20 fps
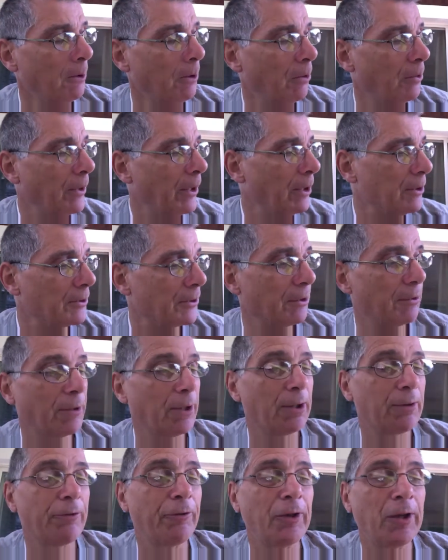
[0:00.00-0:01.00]
Okay, so
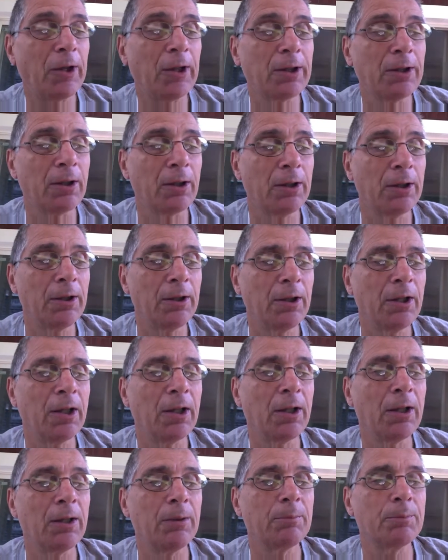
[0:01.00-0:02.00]
then finally,
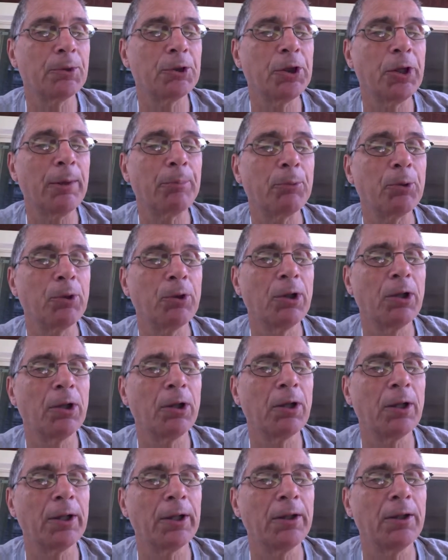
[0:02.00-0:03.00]
chapter
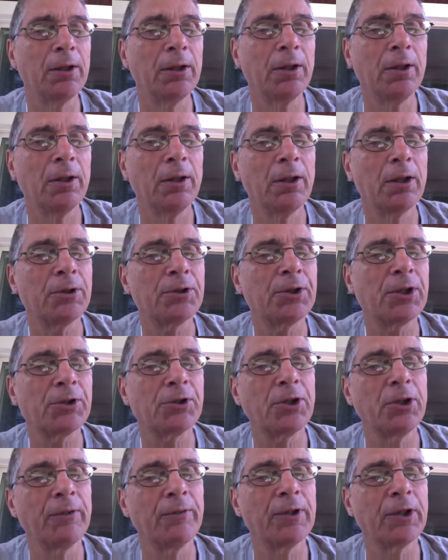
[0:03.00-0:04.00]
9, it
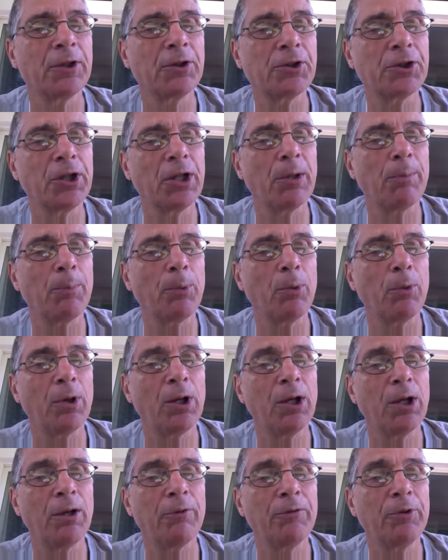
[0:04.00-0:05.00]
says, give an example
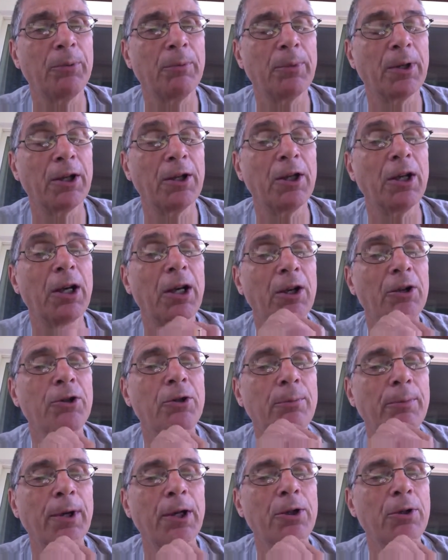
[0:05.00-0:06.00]
how
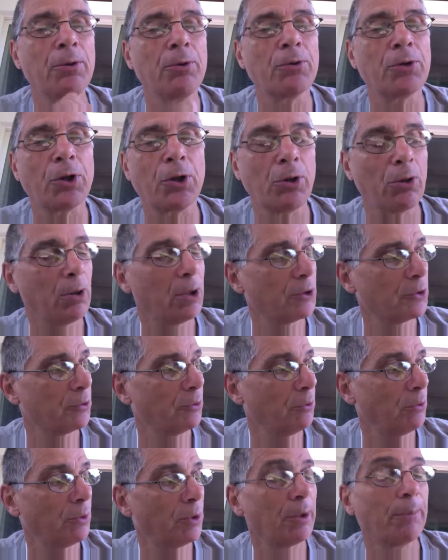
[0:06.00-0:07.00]
you might use a
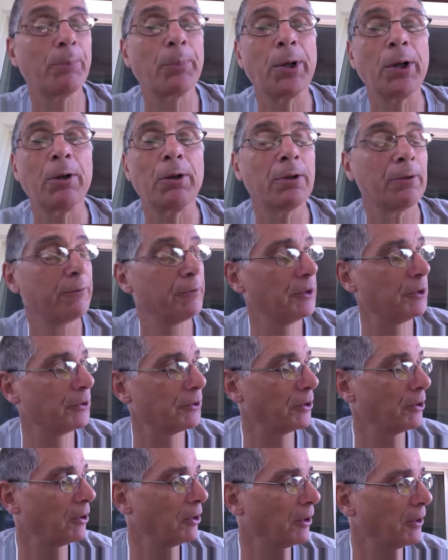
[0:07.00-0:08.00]
causal comparative
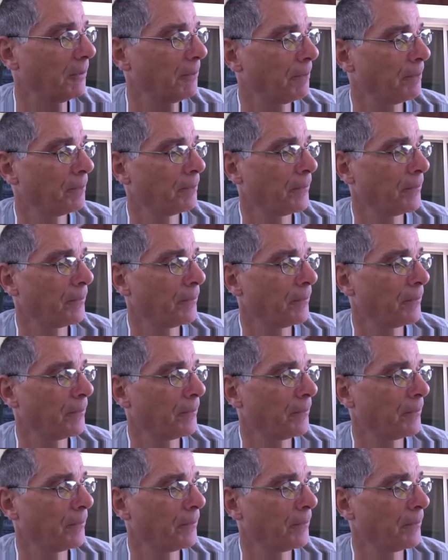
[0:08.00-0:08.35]
design.